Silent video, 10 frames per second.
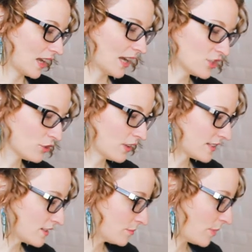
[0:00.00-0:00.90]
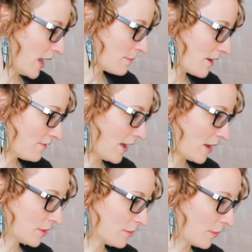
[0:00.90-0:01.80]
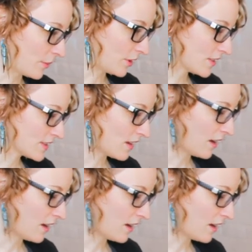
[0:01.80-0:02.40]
I do like to paint my family members.